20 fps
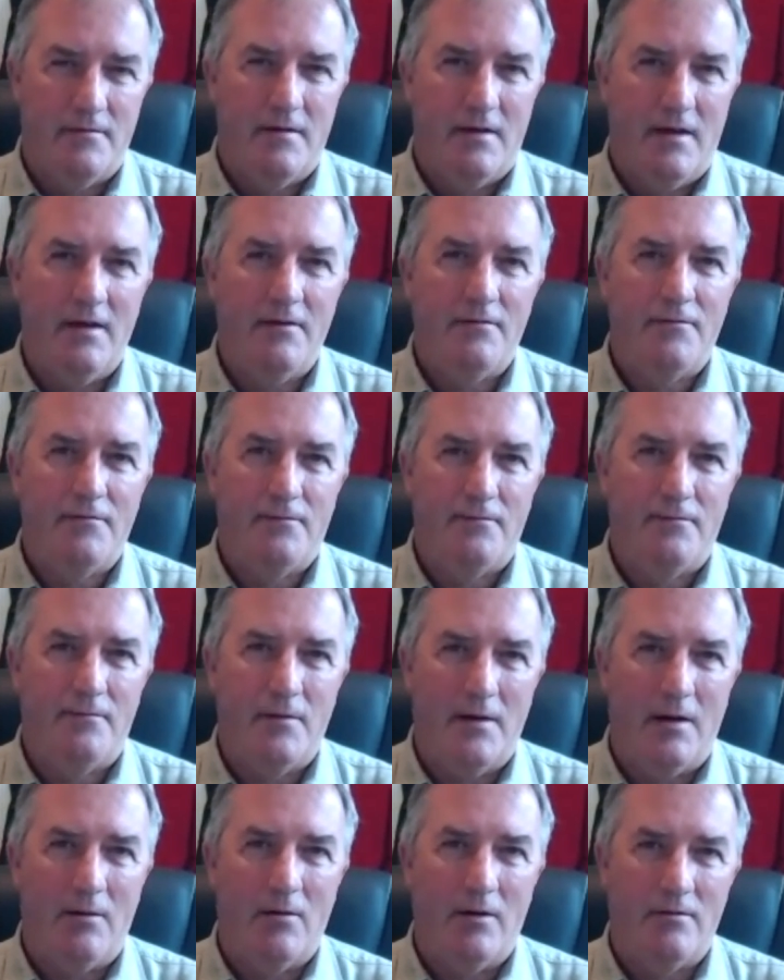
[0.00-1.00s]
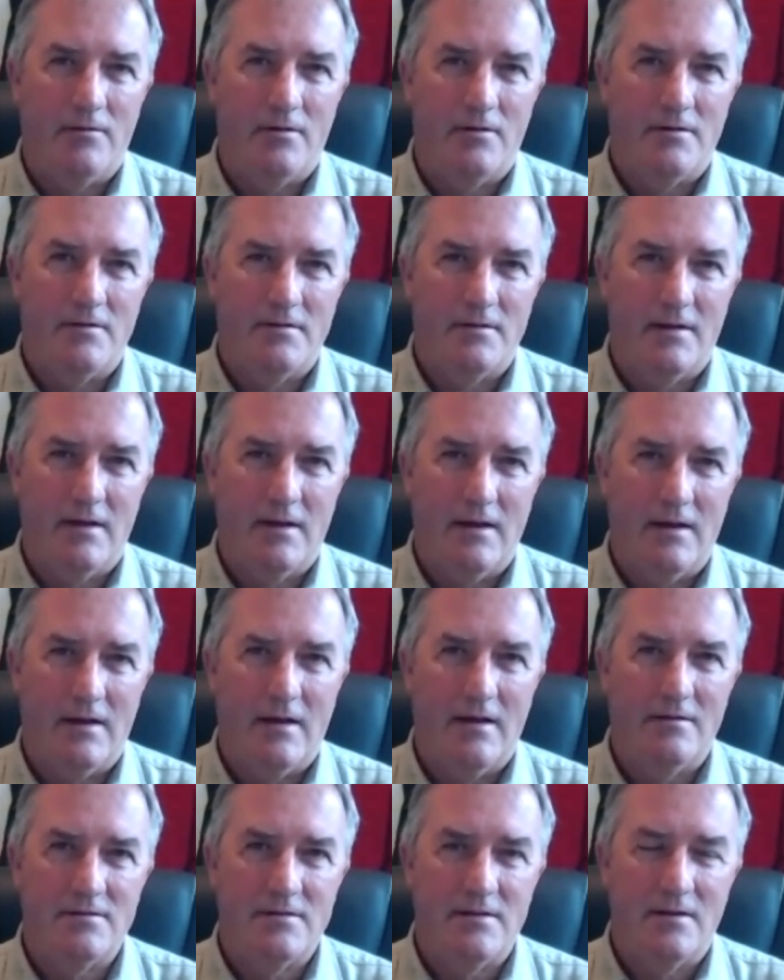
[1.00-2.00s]
If however, it
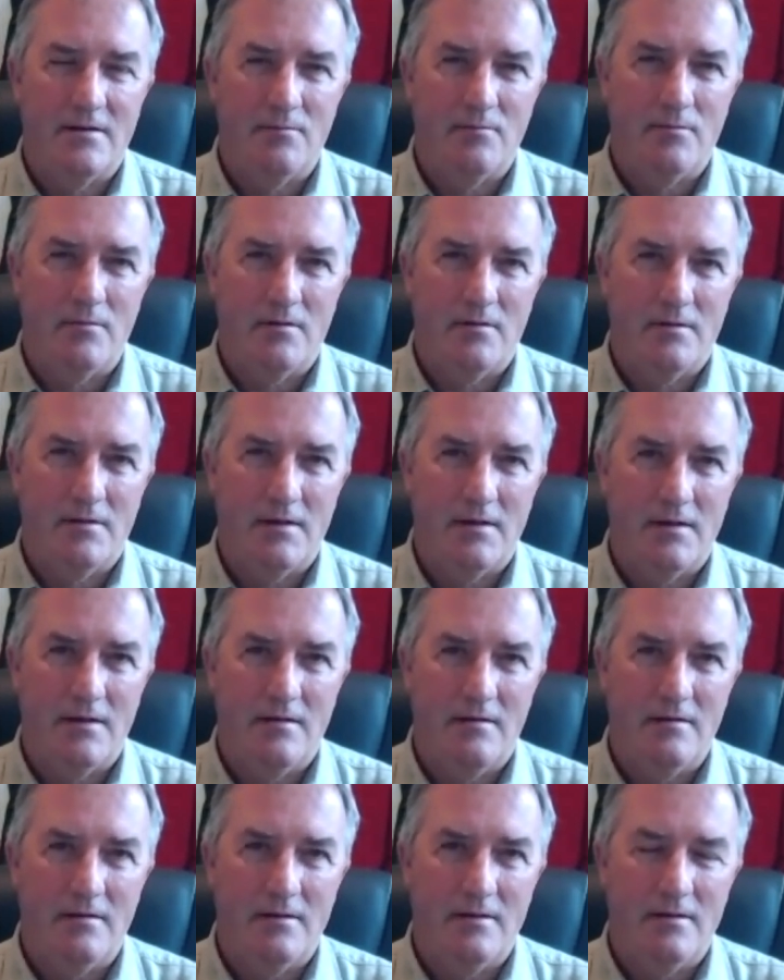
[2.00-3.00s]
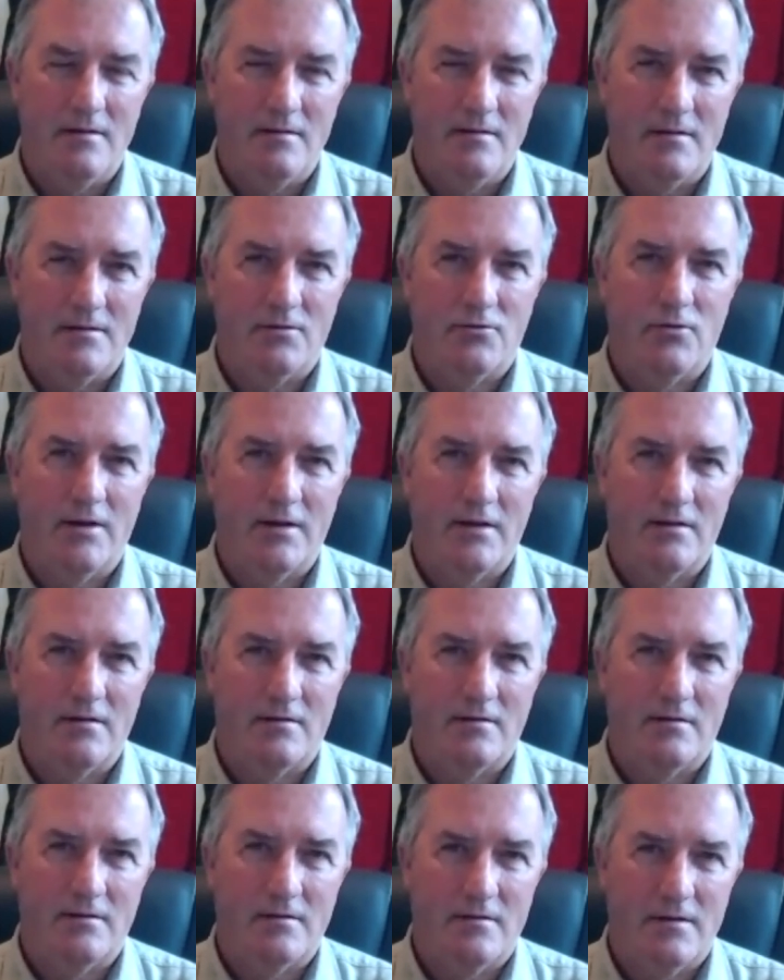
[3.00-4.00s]
allows them the
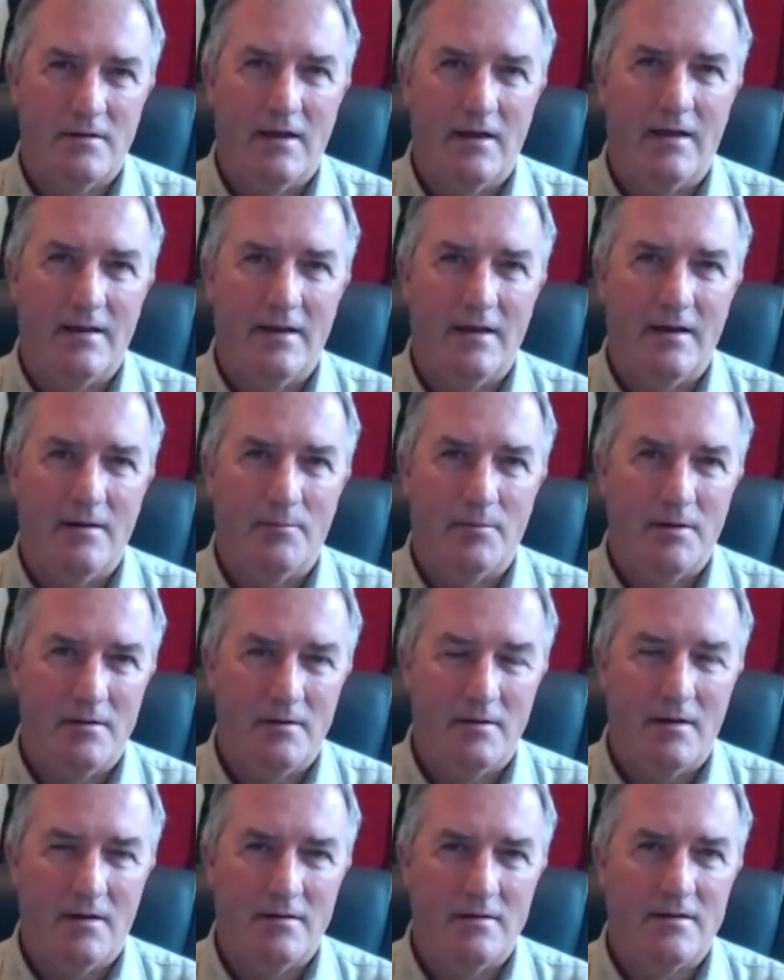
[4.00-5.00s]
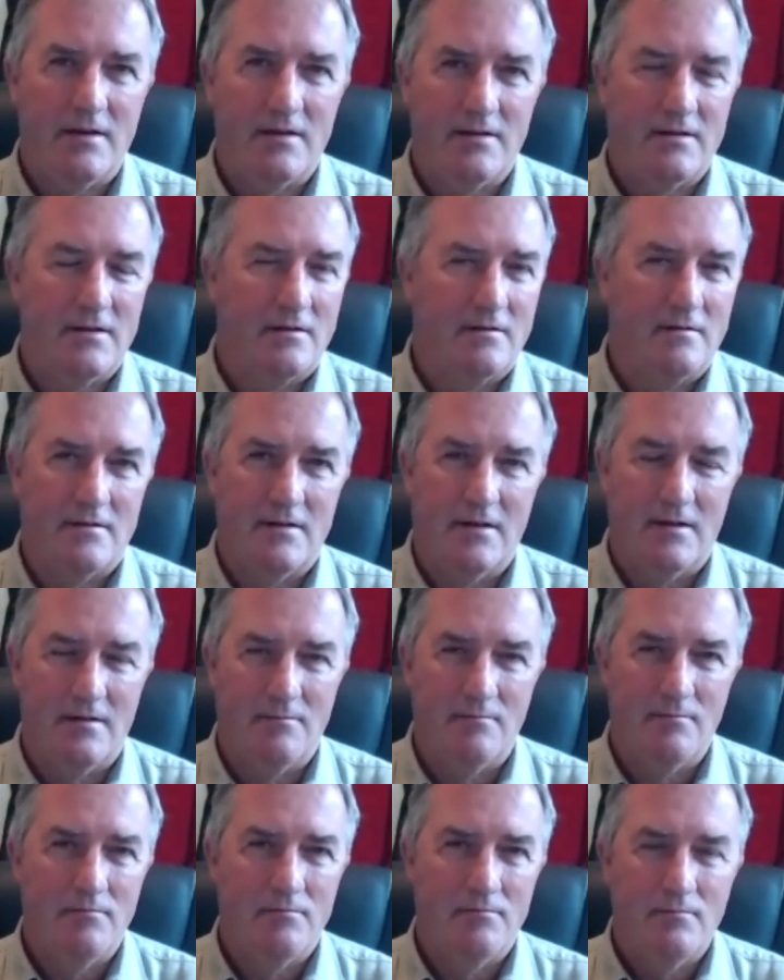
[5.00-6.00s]
strength to stand up and say things,
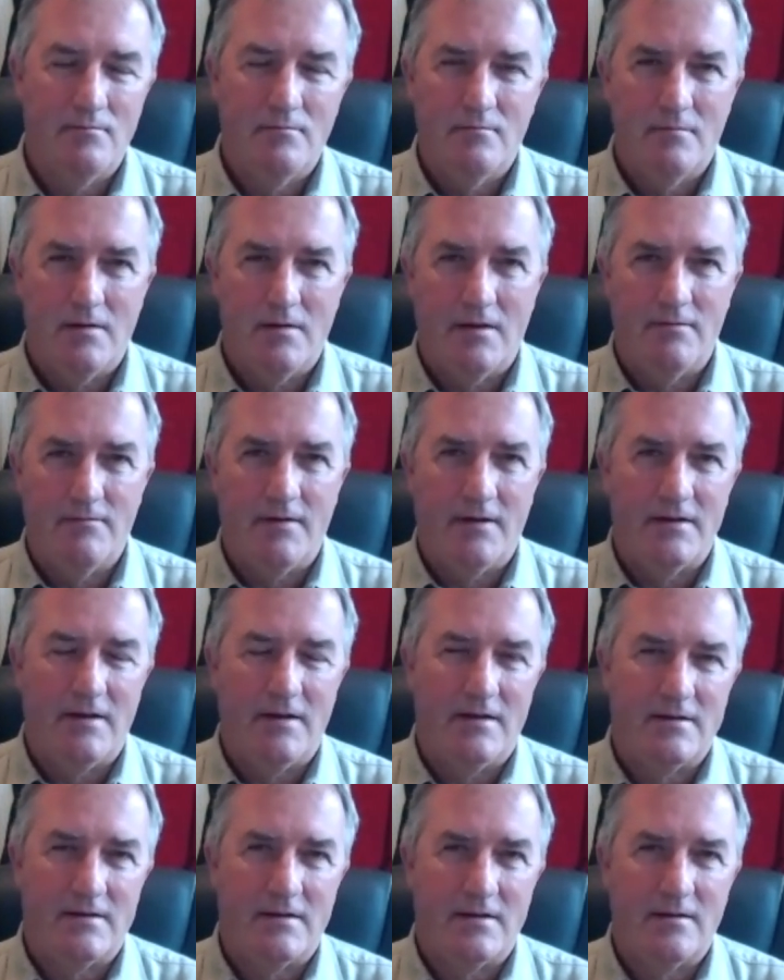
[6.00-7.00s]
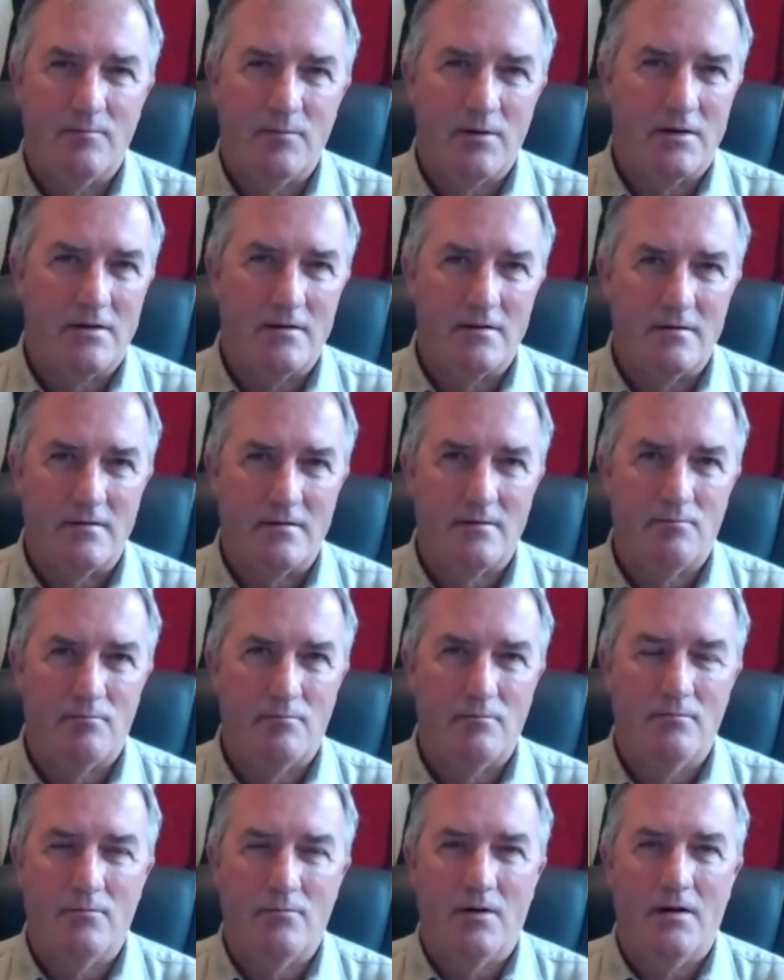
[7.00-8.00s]
then fantastic, because,
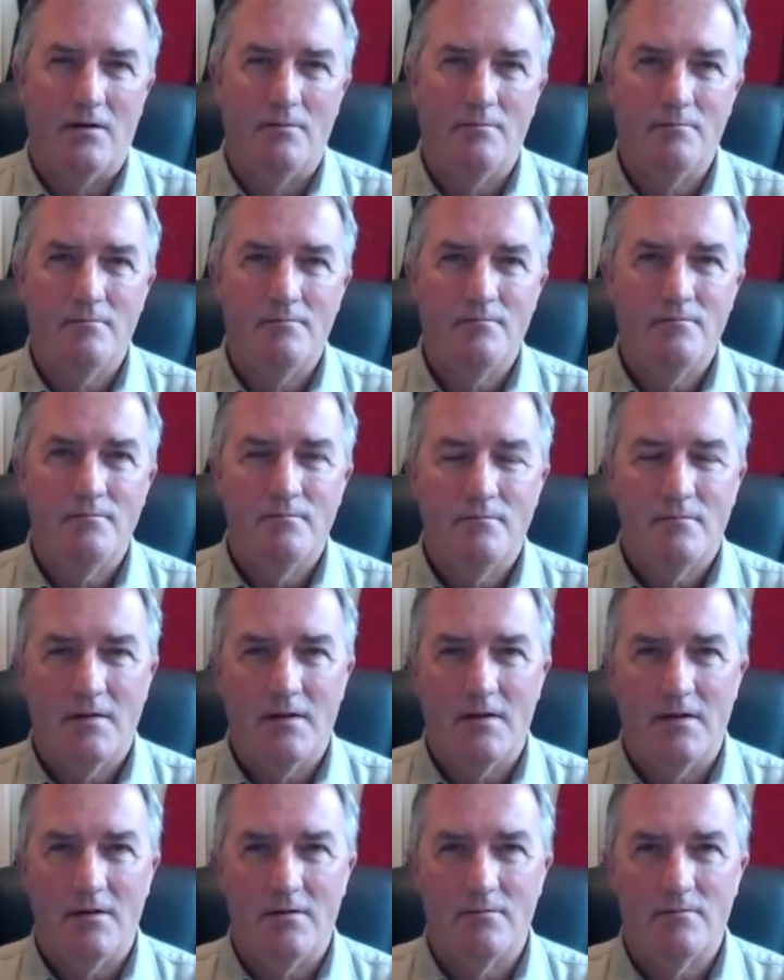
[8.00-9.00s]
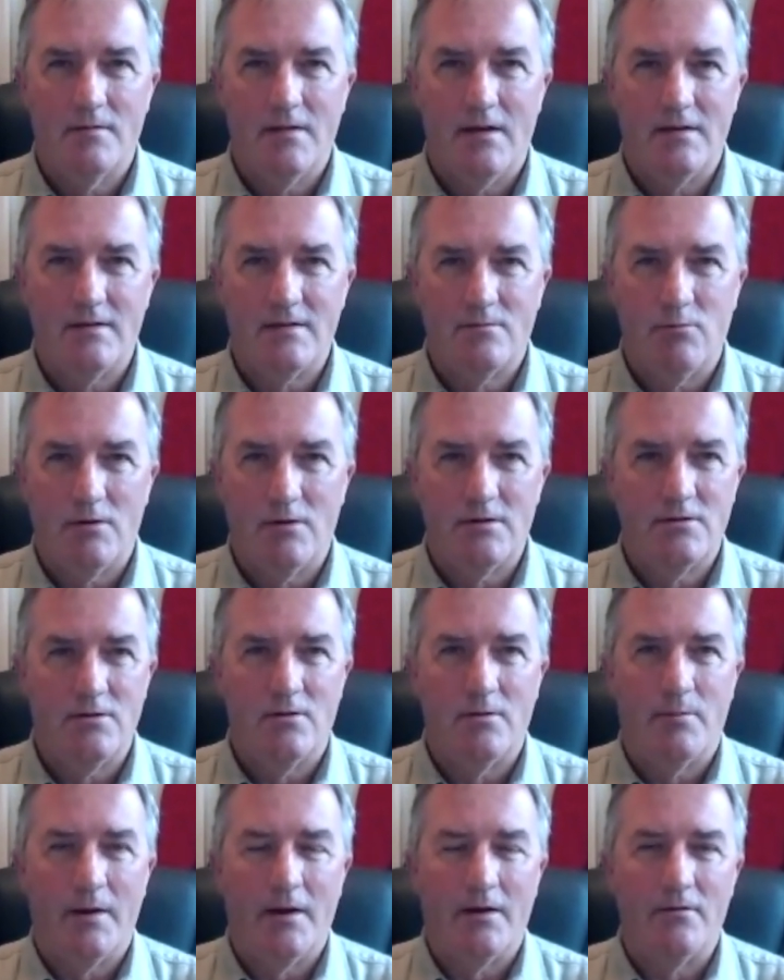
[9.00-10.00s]
well, that's what it's
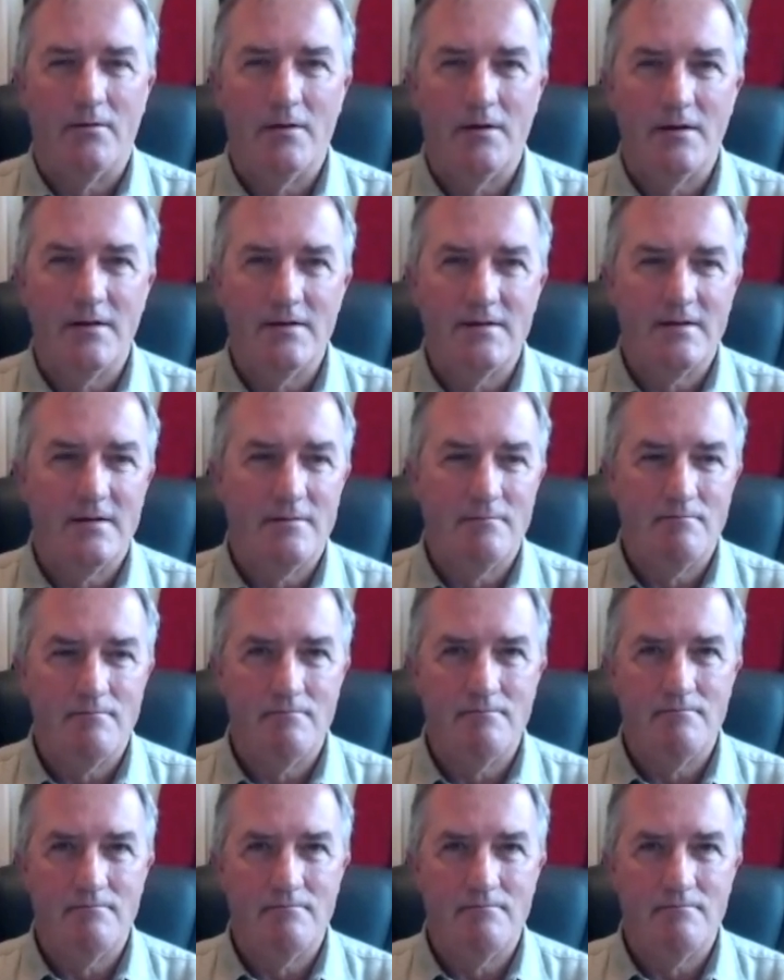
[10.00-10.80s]
all about, really, isn't it?